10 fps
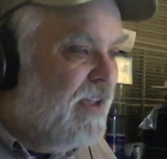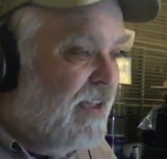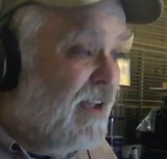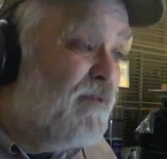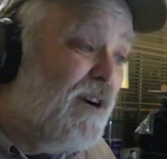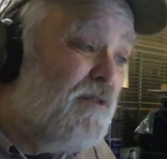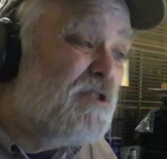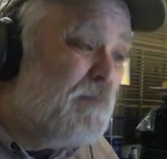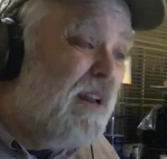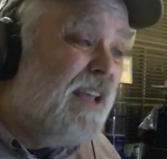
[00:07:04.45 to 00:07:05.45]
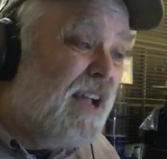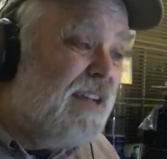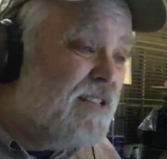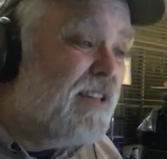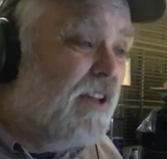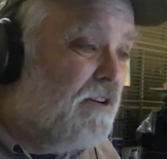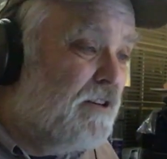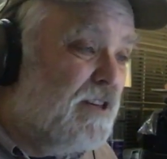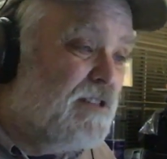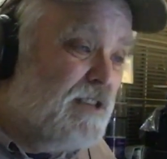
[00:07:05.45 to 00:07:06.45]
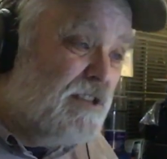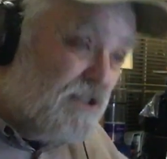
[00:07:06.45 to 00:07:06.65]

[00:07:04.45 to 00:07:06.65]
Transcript: If our spinning ice skater does this,